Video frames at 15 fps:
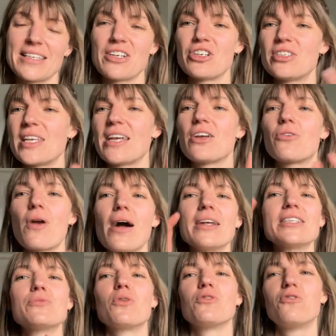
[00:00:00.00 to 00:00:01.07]
I should say
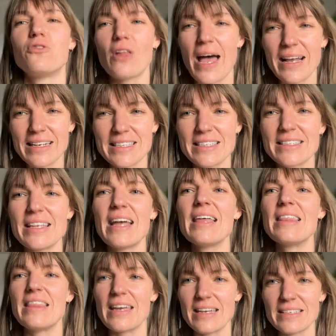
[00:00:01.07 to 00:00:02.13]
Uranus reflects
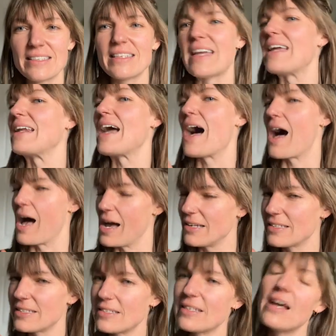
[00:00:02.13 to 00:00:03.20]
this in
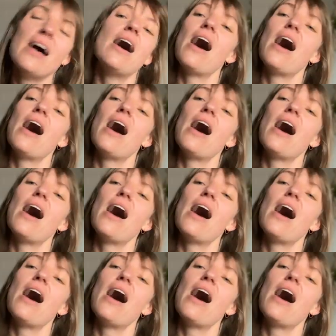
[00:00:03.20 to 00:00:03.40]
us.